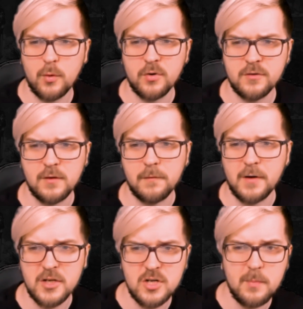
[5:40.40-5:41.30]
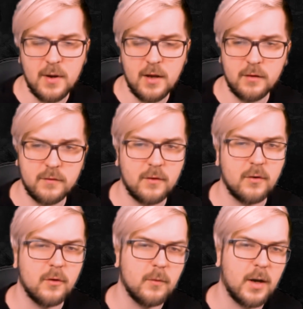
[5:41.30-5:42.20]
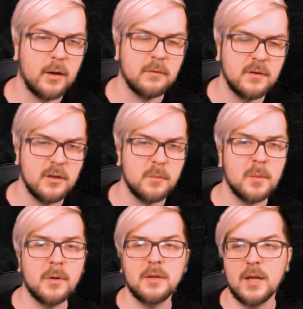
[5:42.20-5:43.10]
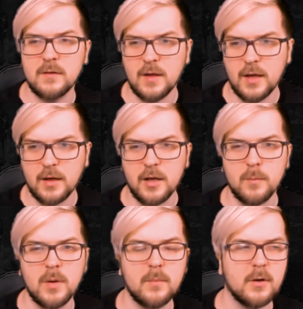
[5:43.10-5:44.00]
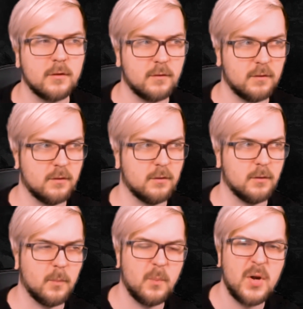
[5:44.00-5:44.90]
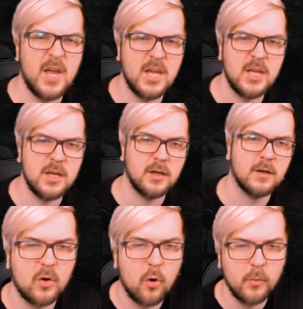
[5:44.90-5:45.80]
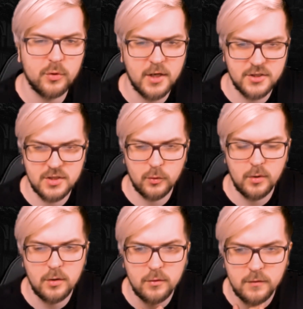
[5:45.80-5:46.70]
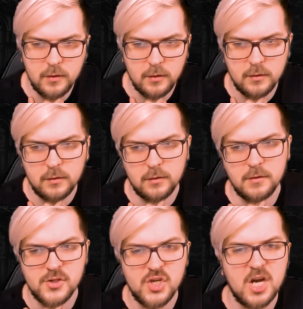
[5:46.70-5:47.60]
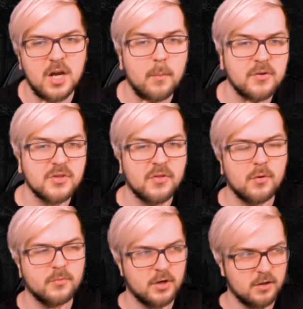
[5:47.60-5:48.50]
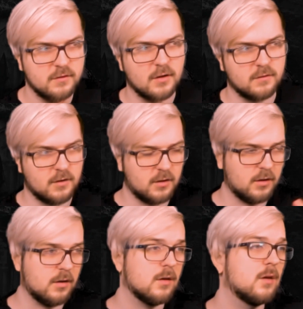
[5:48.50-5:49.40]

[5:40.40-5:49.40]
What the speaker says: was still freshly banned, so I still remember that deck. I remembered playing combo decks that were using Sai, Master Top Priest as a